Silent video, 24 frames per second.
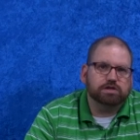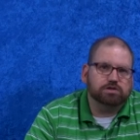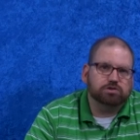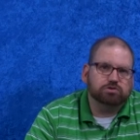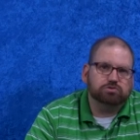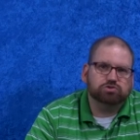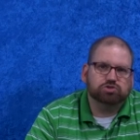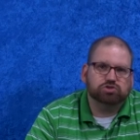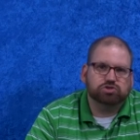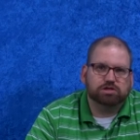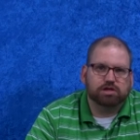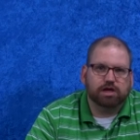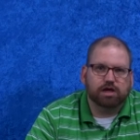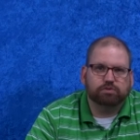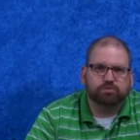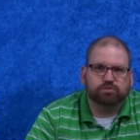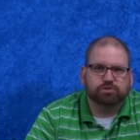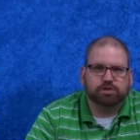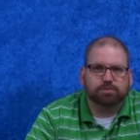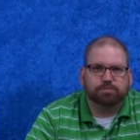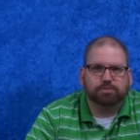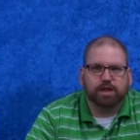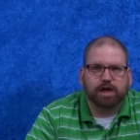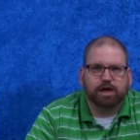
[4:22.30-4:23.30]
usually
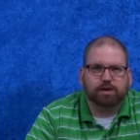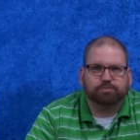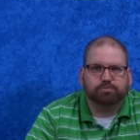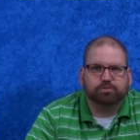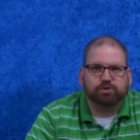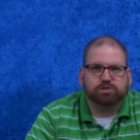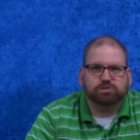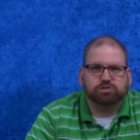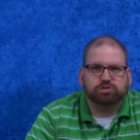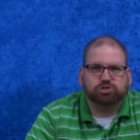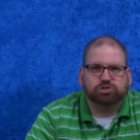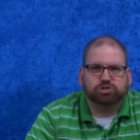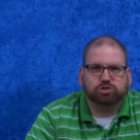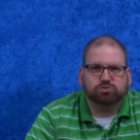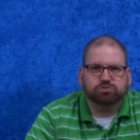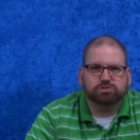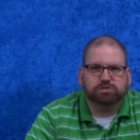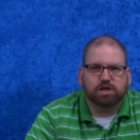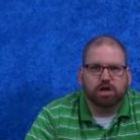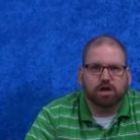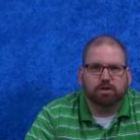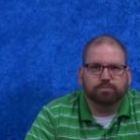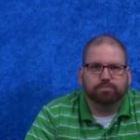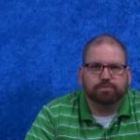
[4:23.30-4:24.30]
Edward the Black Prince
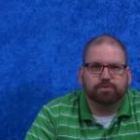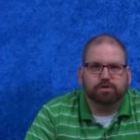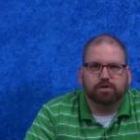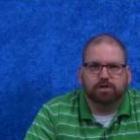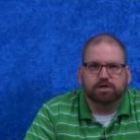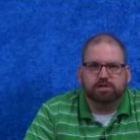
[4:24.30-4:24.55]
shows up,